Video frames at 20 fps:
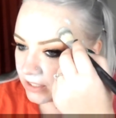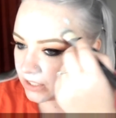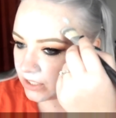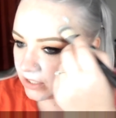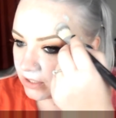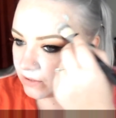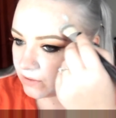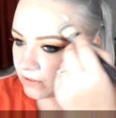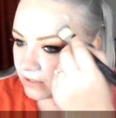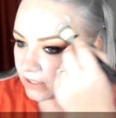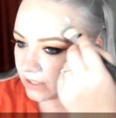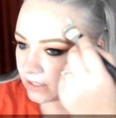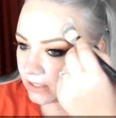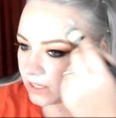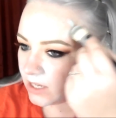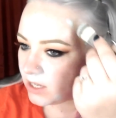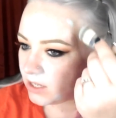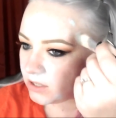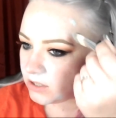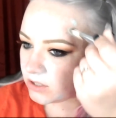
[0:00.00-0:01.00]
to use, and
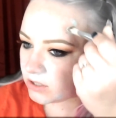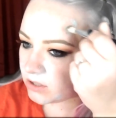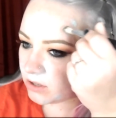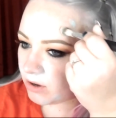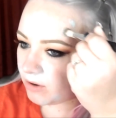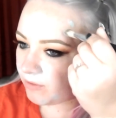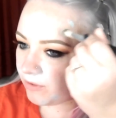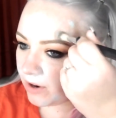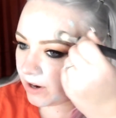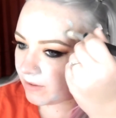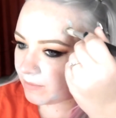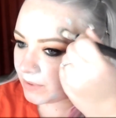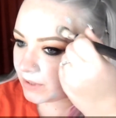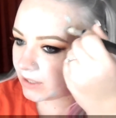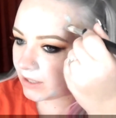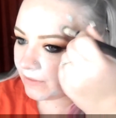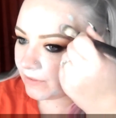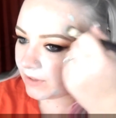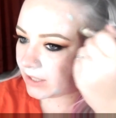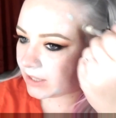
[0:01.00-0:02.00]
so far I've been
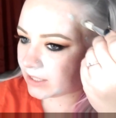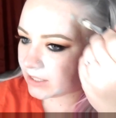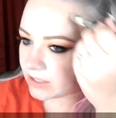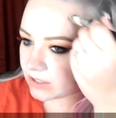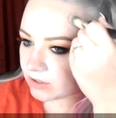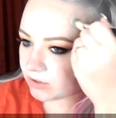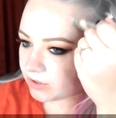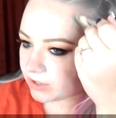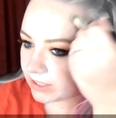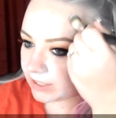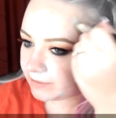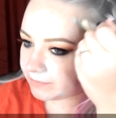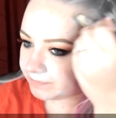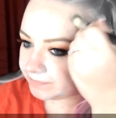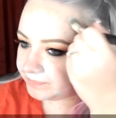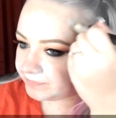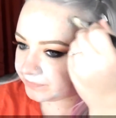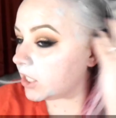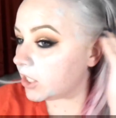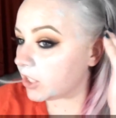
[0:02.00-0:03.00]
loving this green.
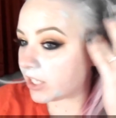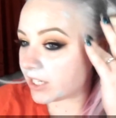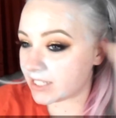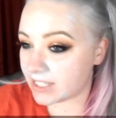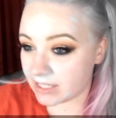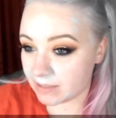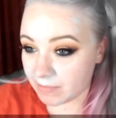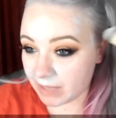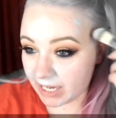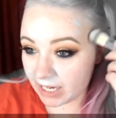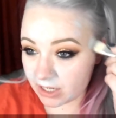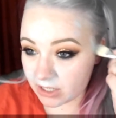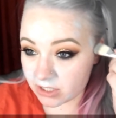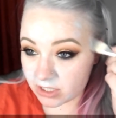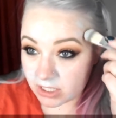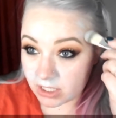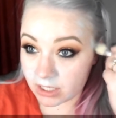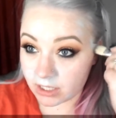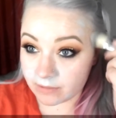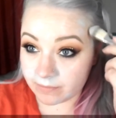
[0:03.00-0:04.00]
You guys see my hair's
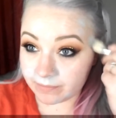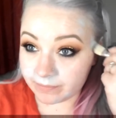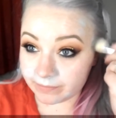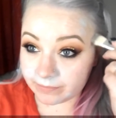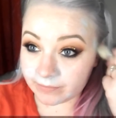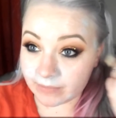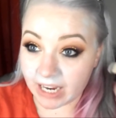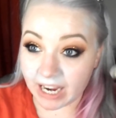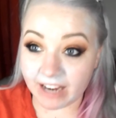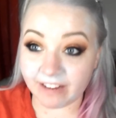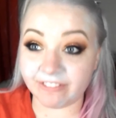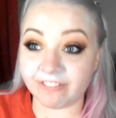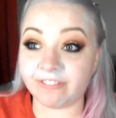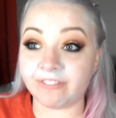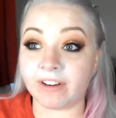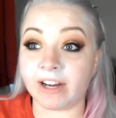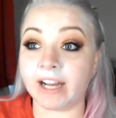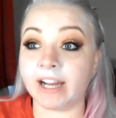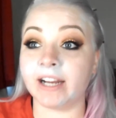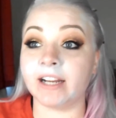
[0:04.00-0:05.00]
done?
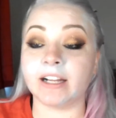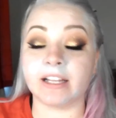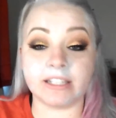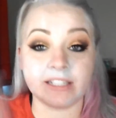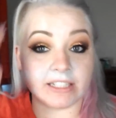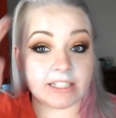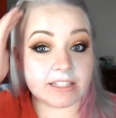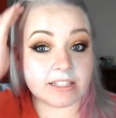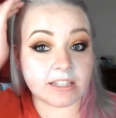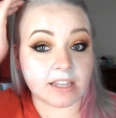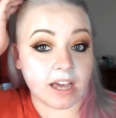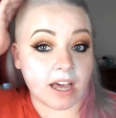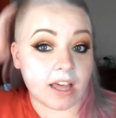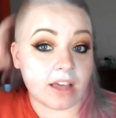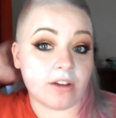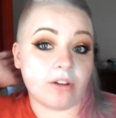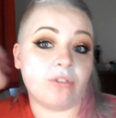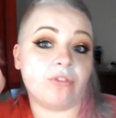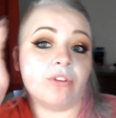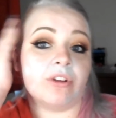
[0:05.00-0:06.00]
It needs cut
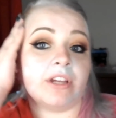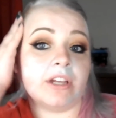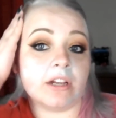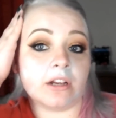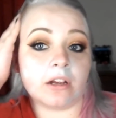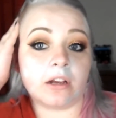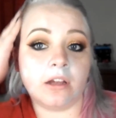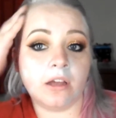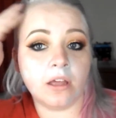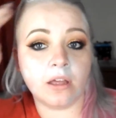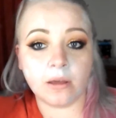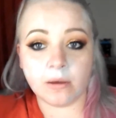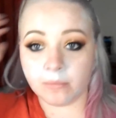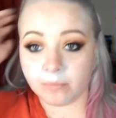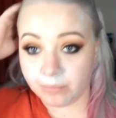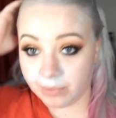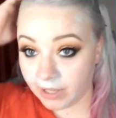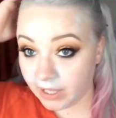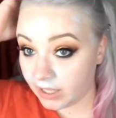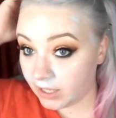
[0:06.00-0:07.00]
over here,
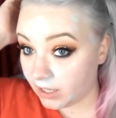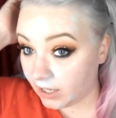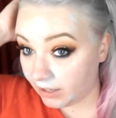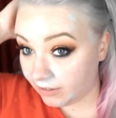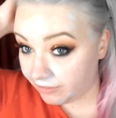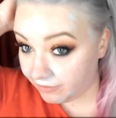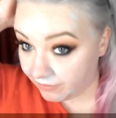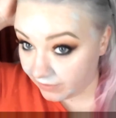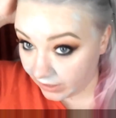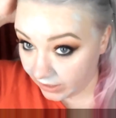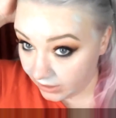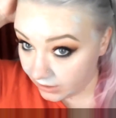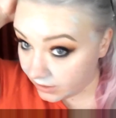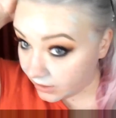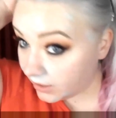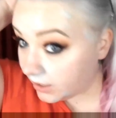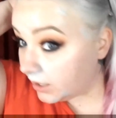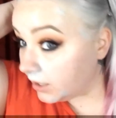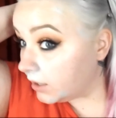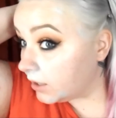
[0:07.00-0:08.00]
but I
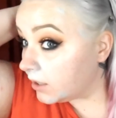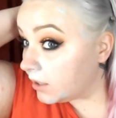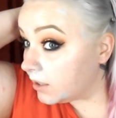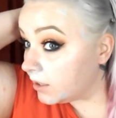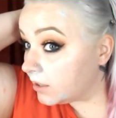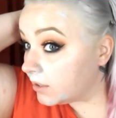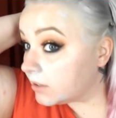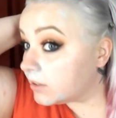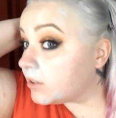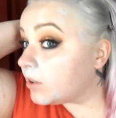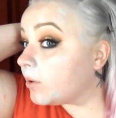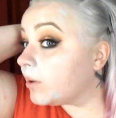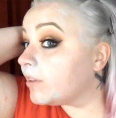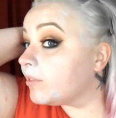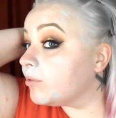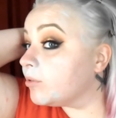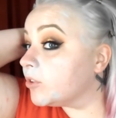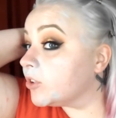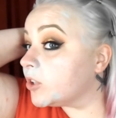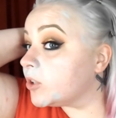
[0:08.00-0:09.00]
finally,
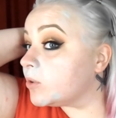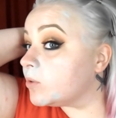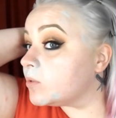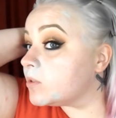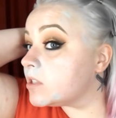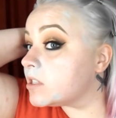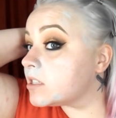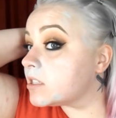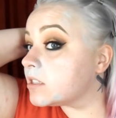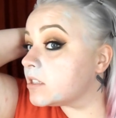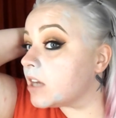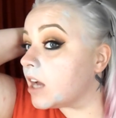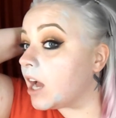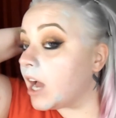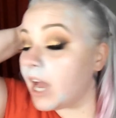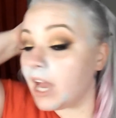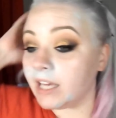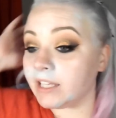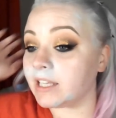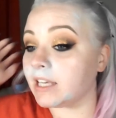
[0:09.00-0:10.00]
darn roots.
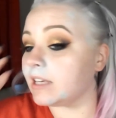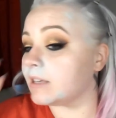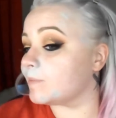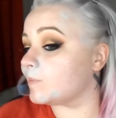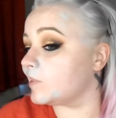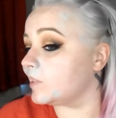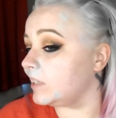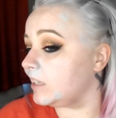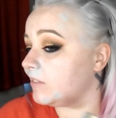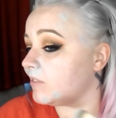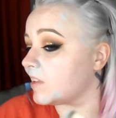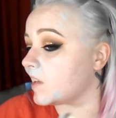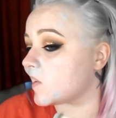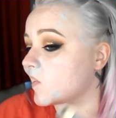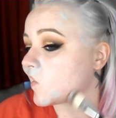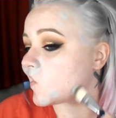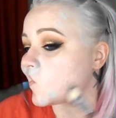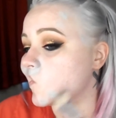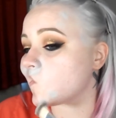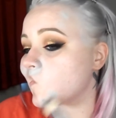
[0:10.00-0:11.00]
I can't believe
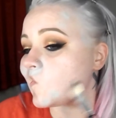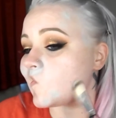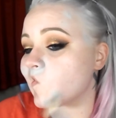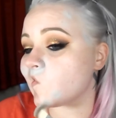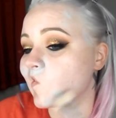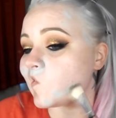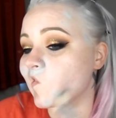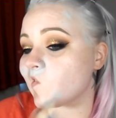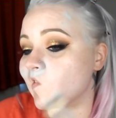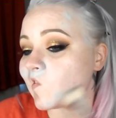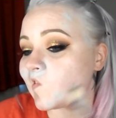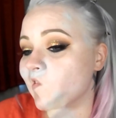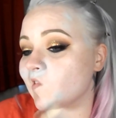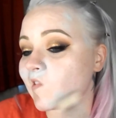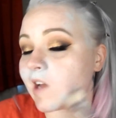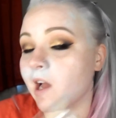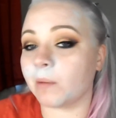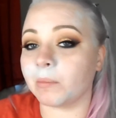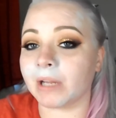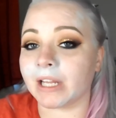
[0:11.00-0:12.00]
that.
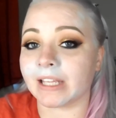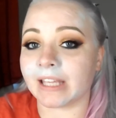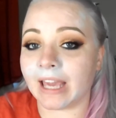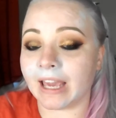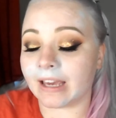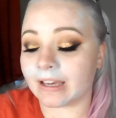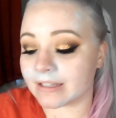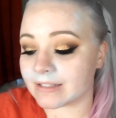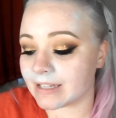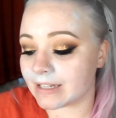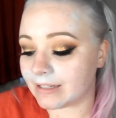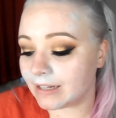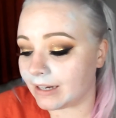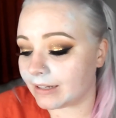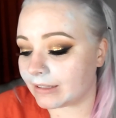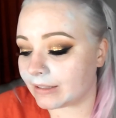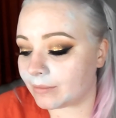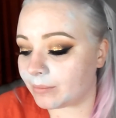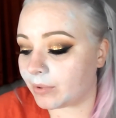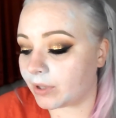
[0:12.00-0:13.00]
I mean, I can because I've done
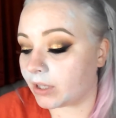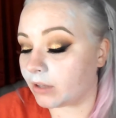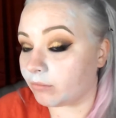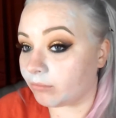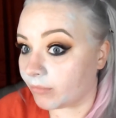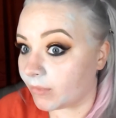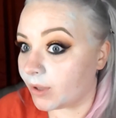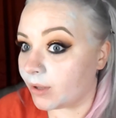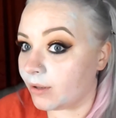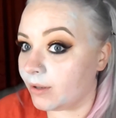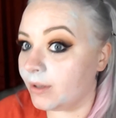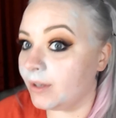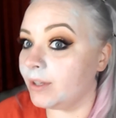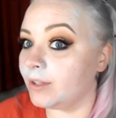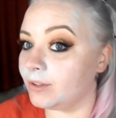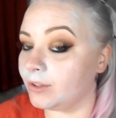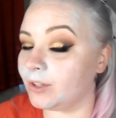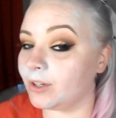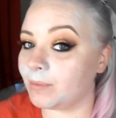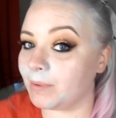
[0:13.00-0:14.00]
it, but
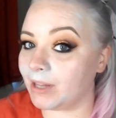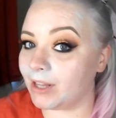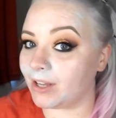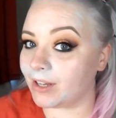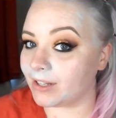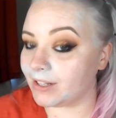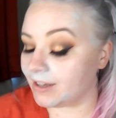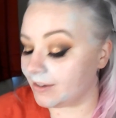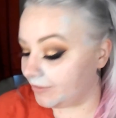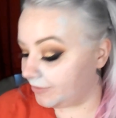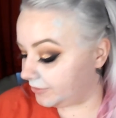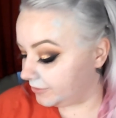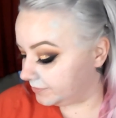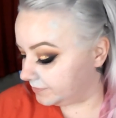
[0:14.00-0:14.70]
it took me long enough.